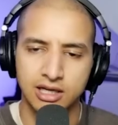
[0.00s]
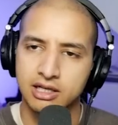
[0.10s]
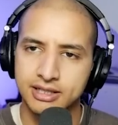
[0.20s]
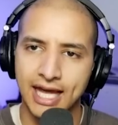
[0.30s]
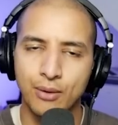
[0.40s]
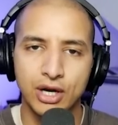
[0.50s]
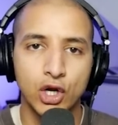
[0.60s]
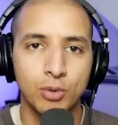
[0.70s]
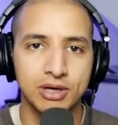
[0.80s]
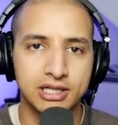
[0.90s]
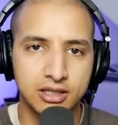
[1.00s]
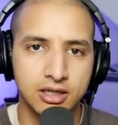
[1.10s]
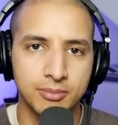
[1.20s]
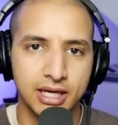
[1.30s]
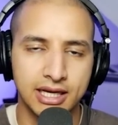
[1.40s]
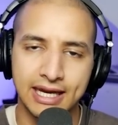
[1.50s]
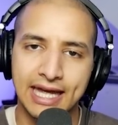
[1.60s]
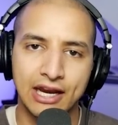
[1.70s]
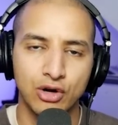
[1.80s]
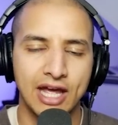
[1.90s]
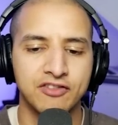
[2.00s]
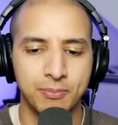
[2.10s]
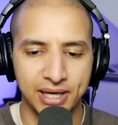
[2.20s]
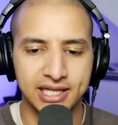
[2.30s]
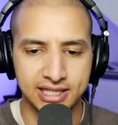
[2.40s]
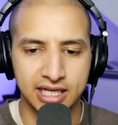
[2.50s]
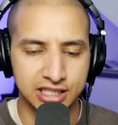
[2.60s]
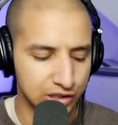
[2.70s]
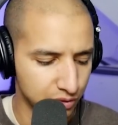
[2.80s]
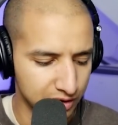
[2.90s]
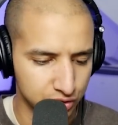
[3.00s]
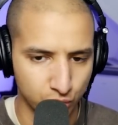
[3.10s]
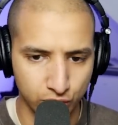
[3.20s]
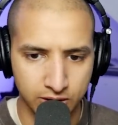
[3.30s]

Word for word: That way nobody can come in and I don't have to pay attention to this door.